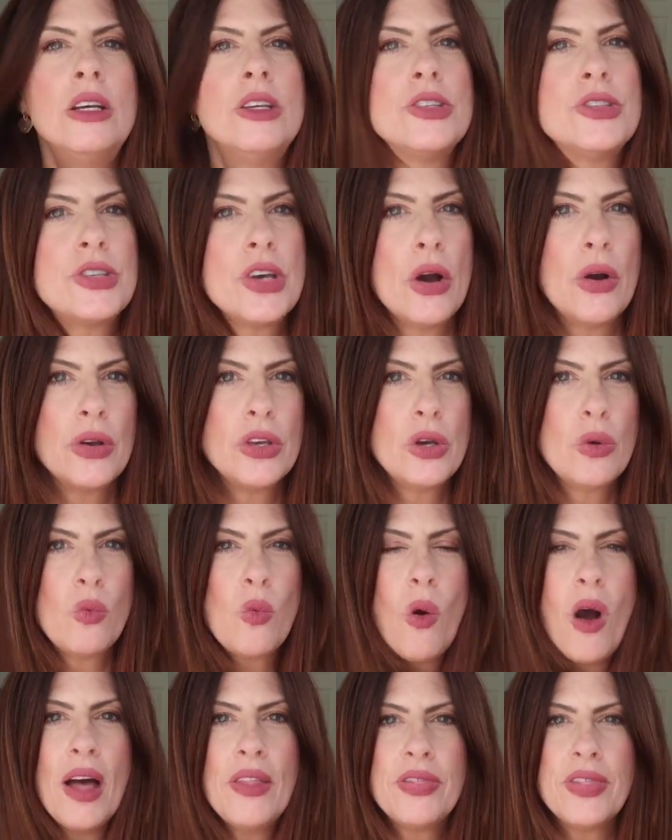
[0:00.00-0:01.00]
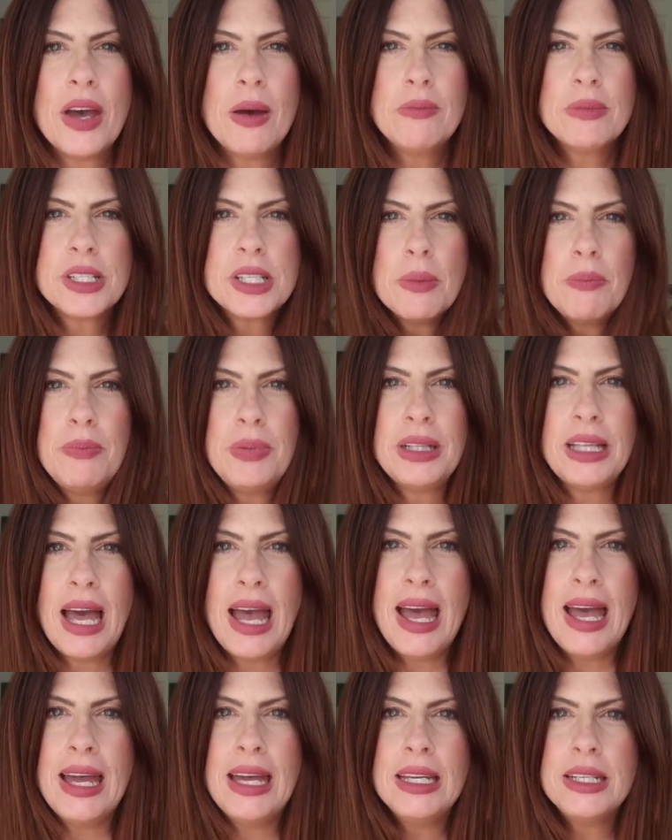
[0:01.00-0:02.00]
So you want them to
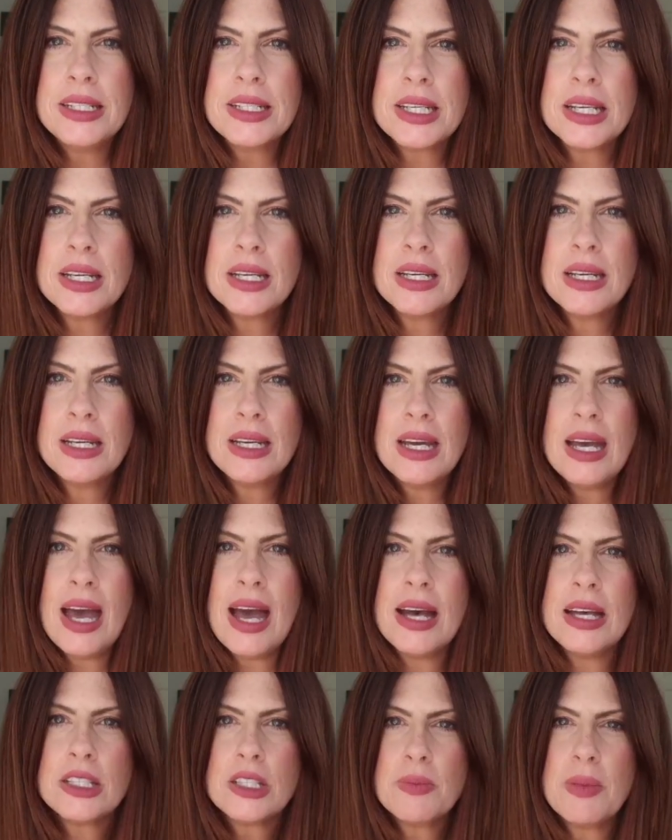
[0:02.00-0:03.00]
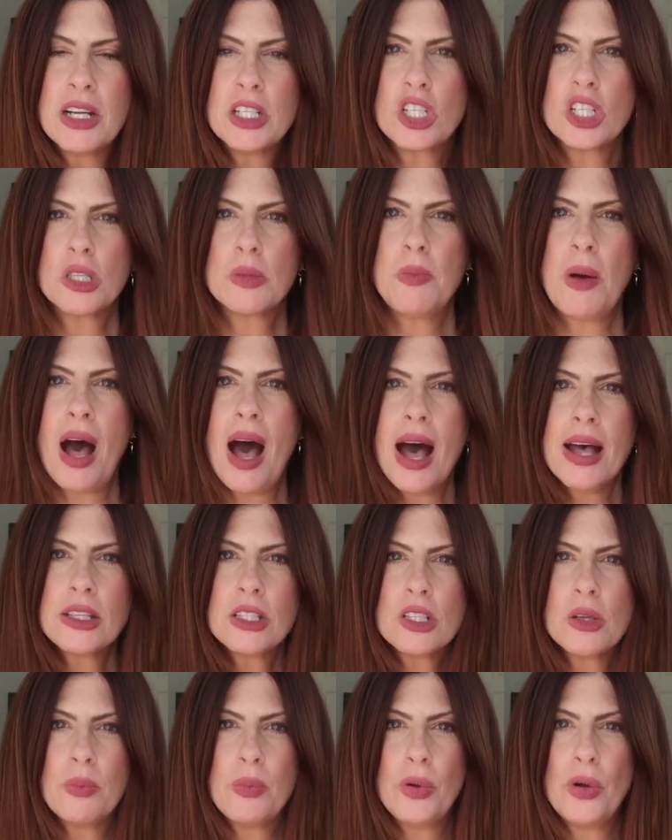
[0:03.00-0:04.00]
blend as much as
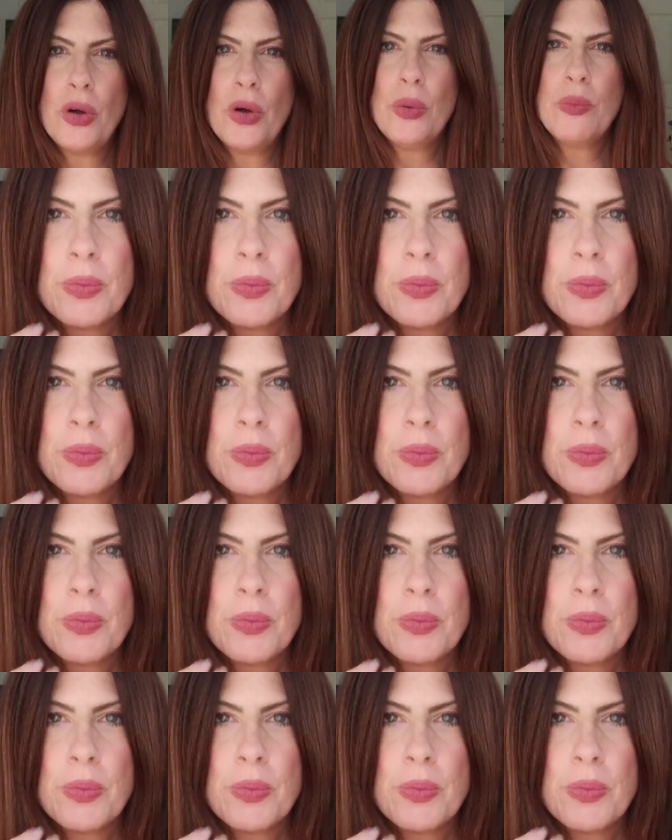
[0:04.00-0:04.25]
possible.